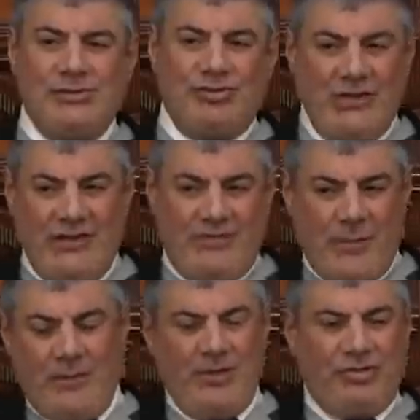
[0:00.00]
She needs
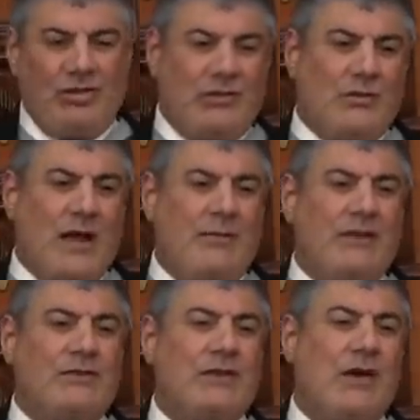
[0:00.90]
permission to come
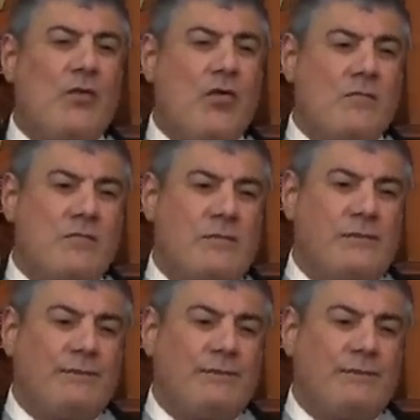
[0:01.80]
into the room.